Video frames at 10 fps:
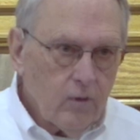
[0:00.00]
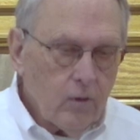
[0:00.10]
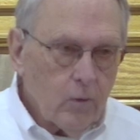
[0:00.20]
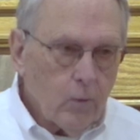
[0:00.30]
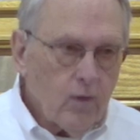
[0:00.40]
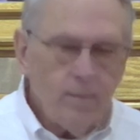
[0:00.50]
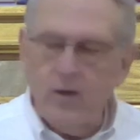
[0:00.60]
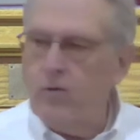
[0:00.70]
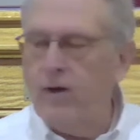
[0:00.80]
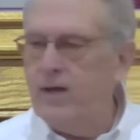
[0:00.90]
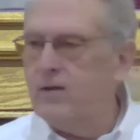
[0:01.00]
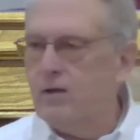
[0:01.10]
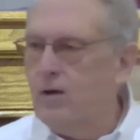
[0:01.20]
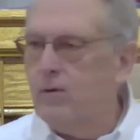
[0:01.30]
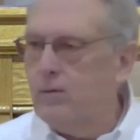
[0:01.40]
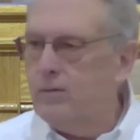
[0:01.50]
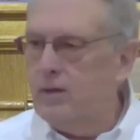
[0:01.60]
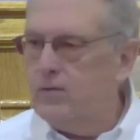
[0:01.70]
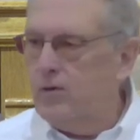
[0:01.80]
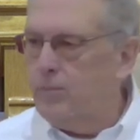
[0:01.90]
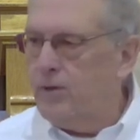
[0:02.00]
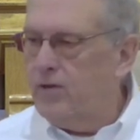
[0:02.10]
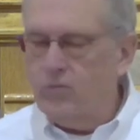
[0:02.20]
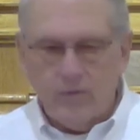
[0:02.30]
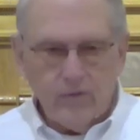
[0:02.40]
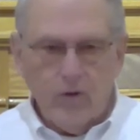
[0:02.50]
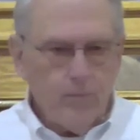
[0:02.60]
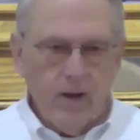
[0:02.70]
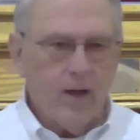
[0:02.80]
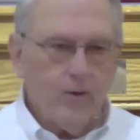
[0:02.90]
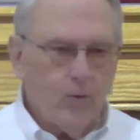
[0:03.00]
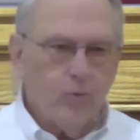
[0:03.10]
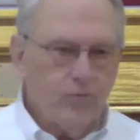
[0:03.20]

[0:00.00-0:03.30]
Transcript: Wouldn't it be great to go into a place where there are no potholes?